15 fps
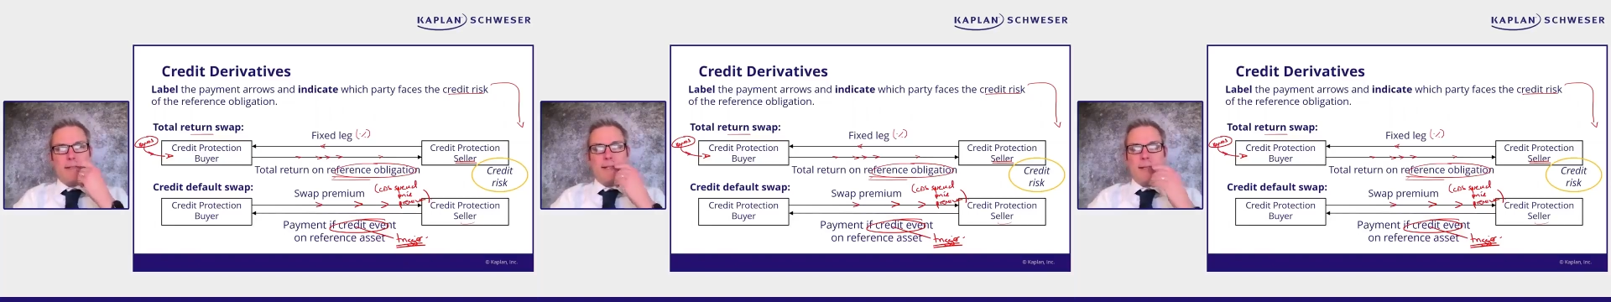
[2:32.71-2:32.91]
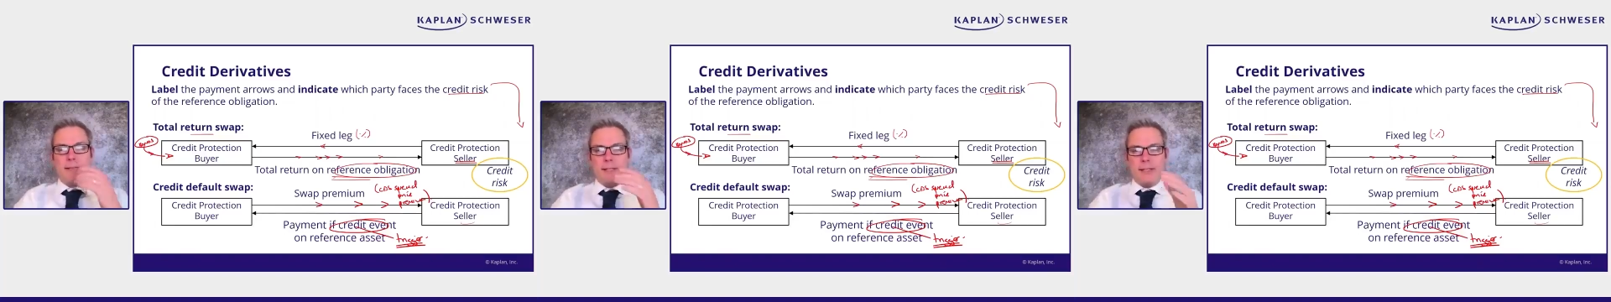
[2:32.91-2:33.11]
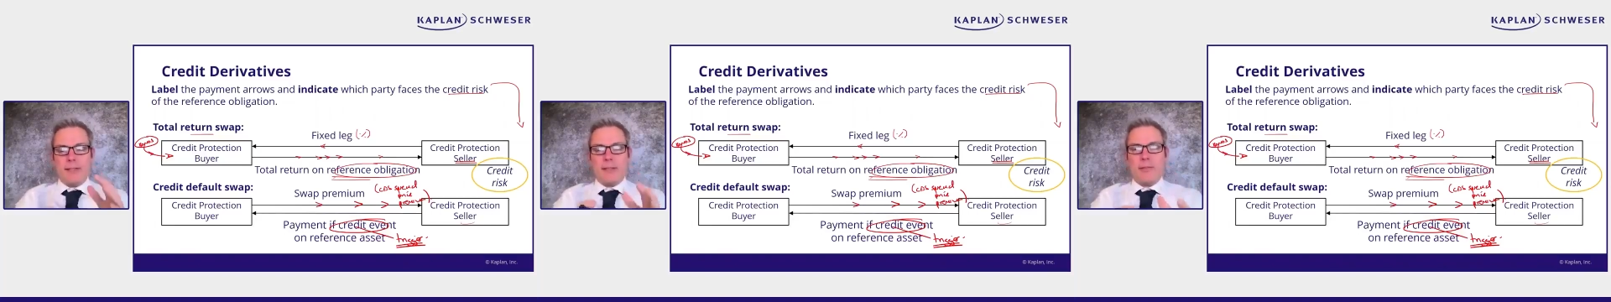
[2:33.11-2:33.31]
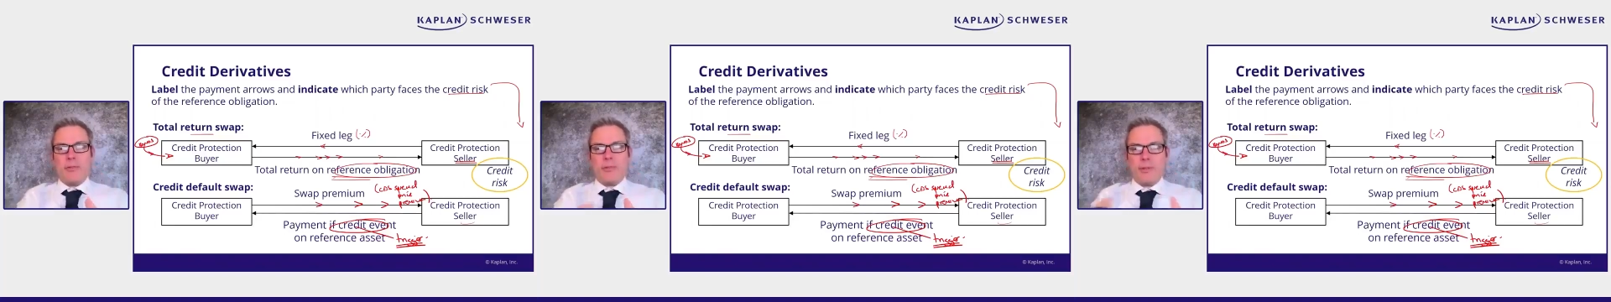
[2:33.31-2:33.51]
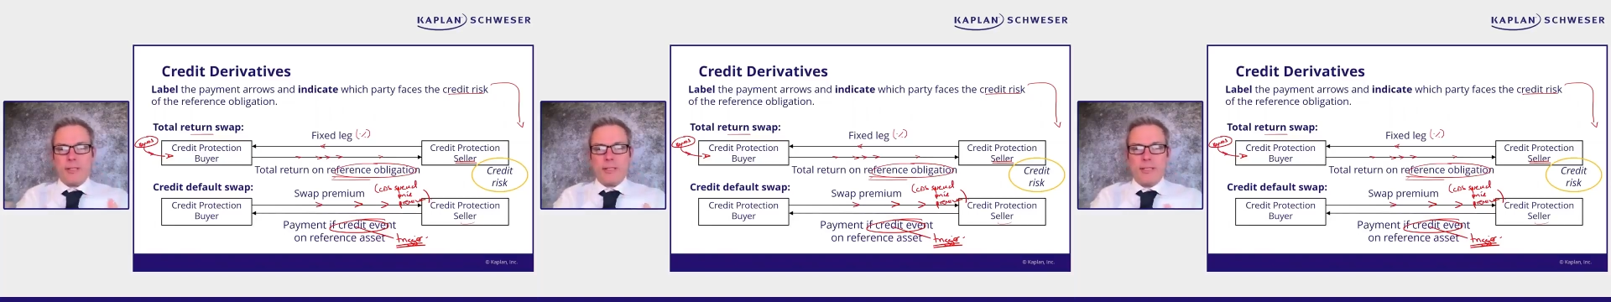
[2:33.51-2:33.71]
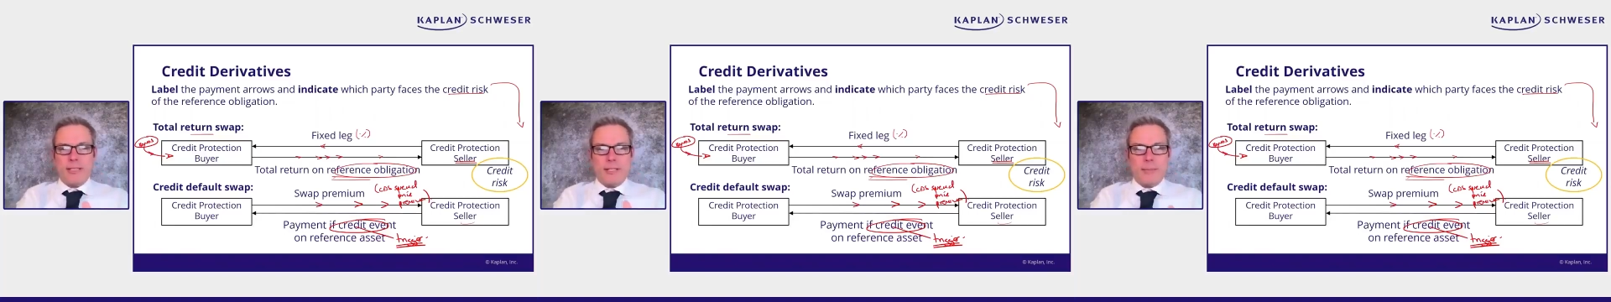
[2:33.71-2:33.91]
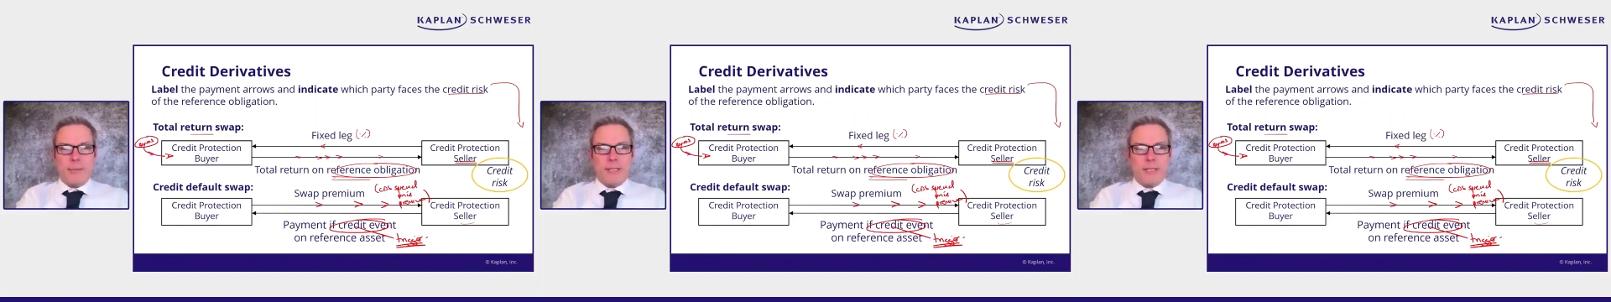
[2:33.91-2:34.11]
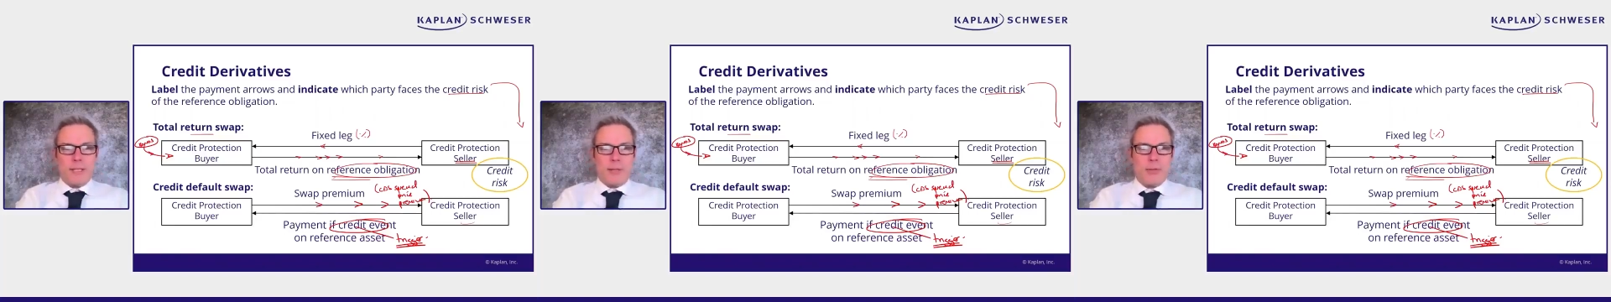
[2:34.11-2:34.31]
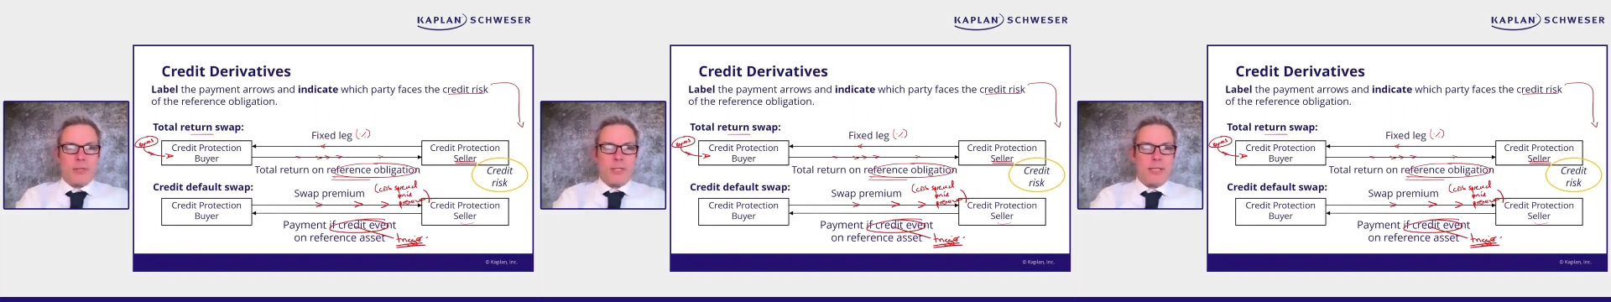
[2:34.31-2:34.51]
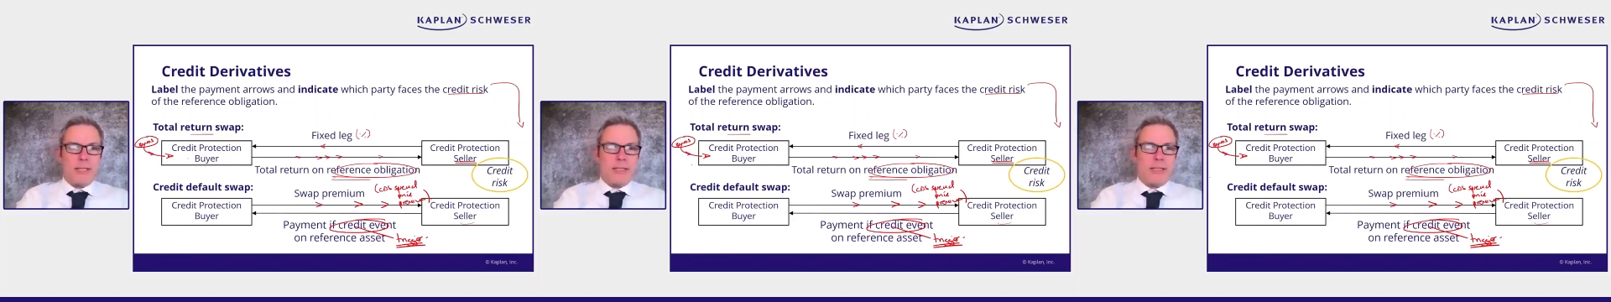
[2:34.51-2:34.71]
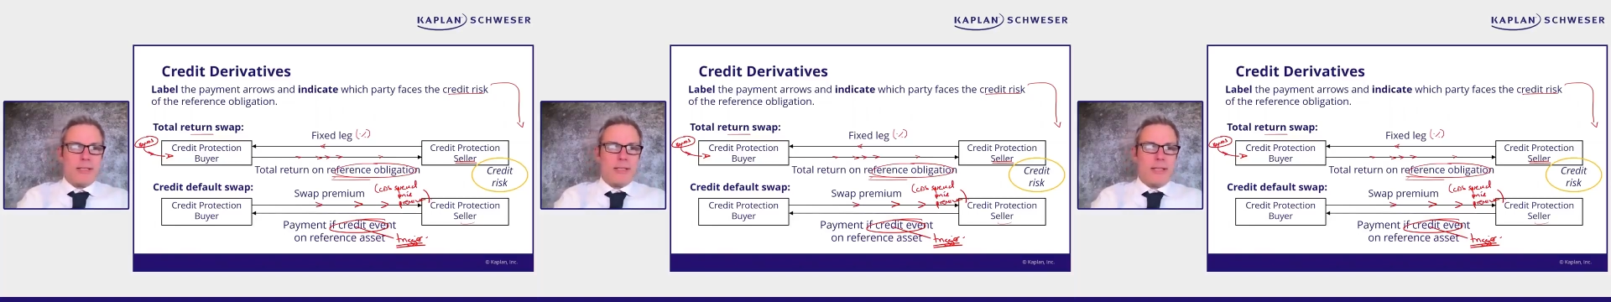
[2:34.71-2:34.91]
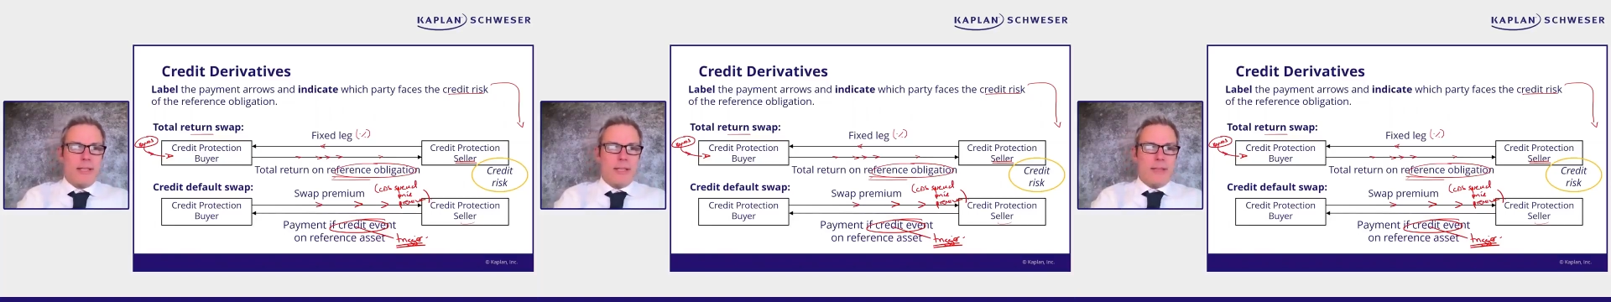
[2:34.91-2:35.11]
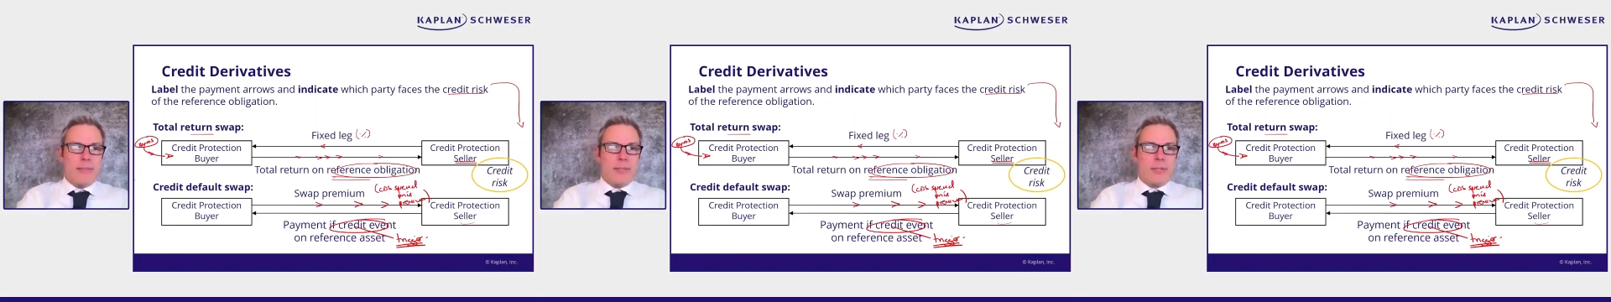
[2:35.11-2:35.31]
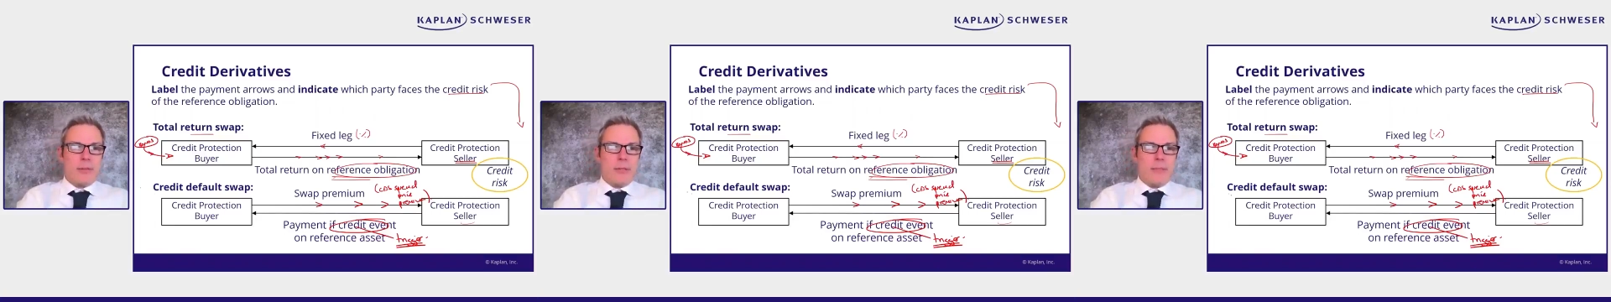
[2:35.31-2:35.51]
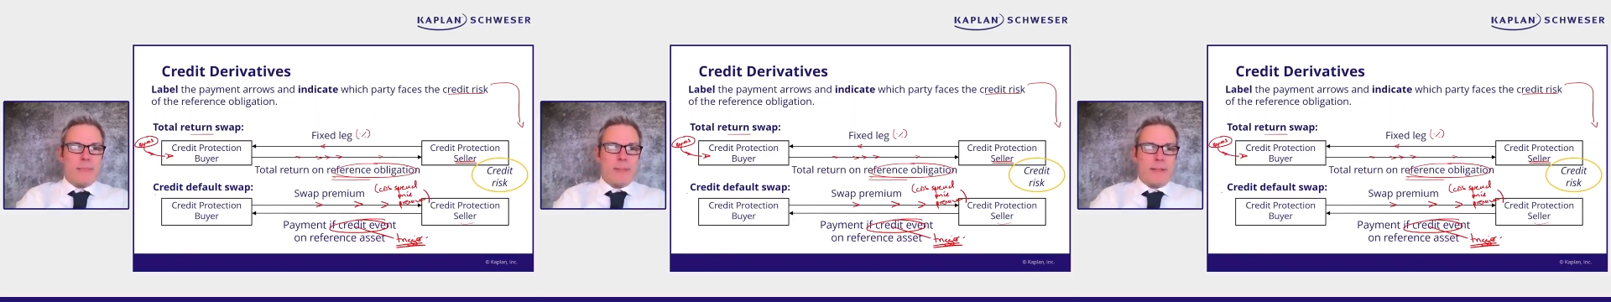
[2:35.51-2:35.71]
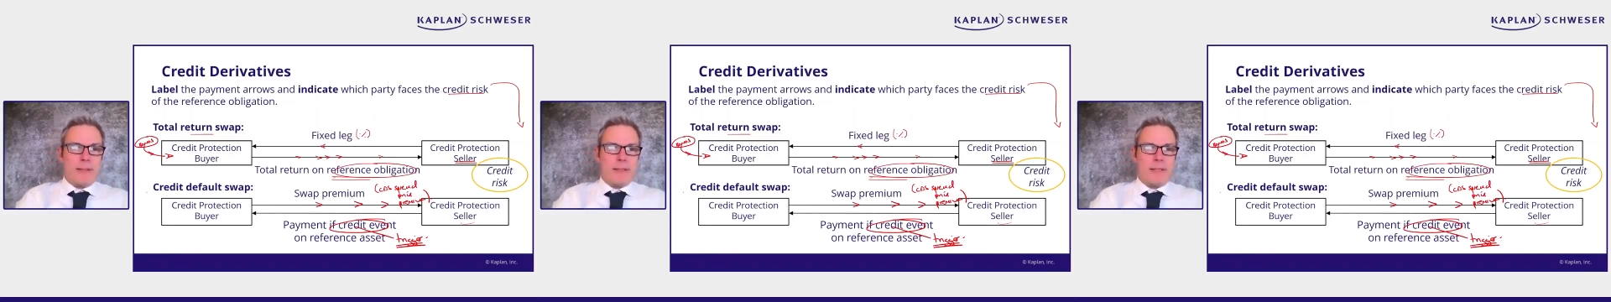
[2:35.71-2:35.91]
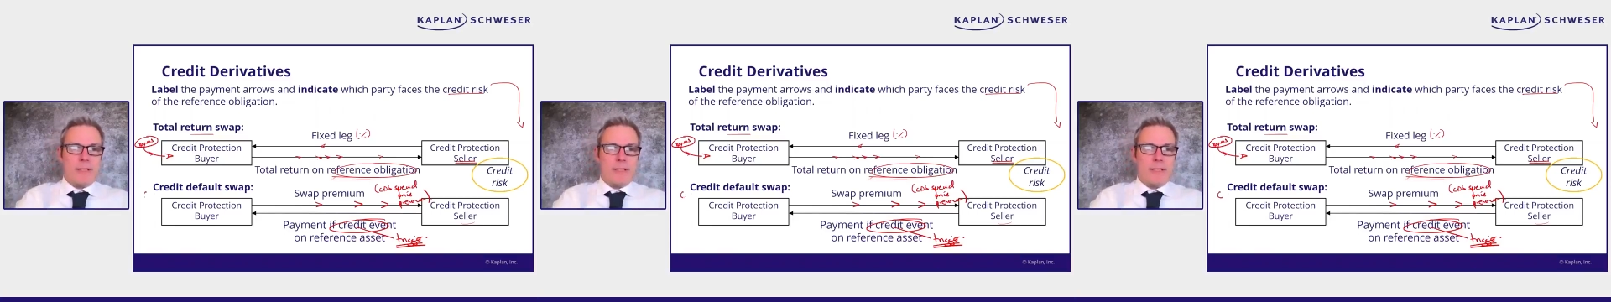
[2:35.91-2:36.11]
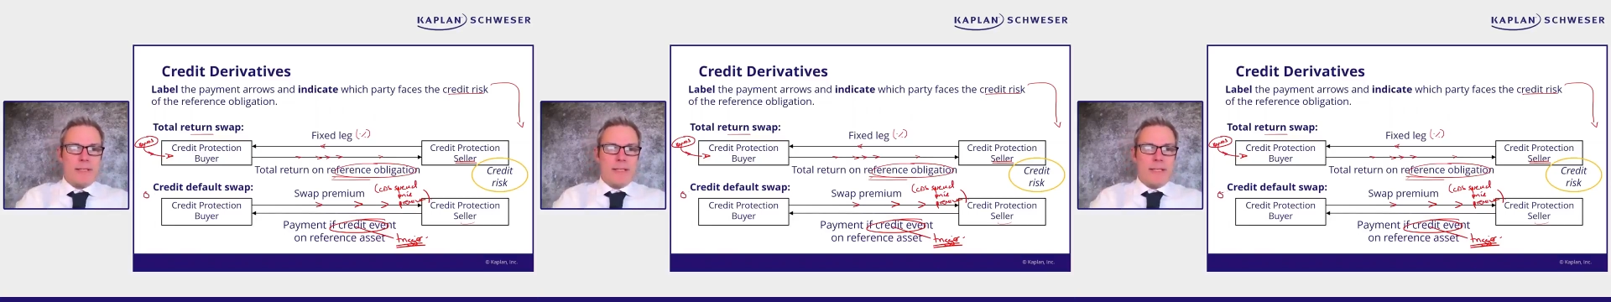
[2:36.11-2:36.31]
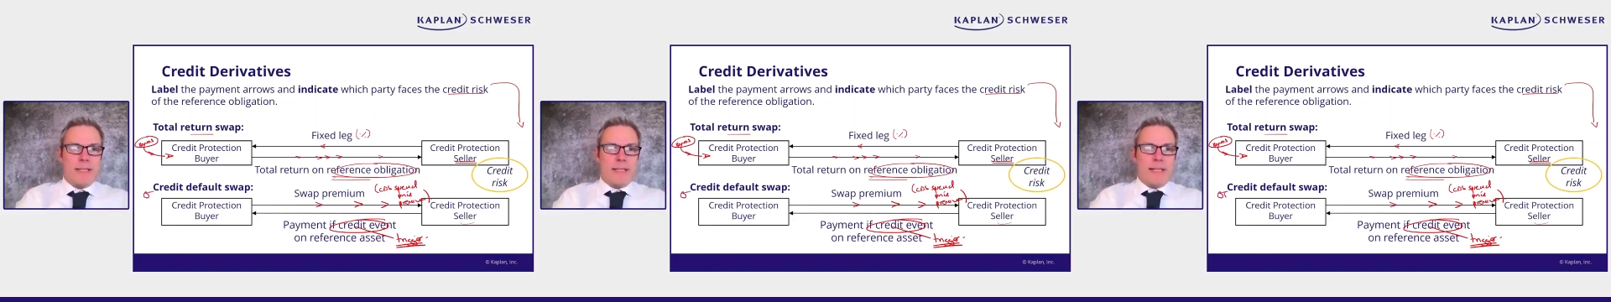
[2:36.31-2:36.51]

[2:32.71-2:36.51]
Now, these contracts need to be negotiated between parties.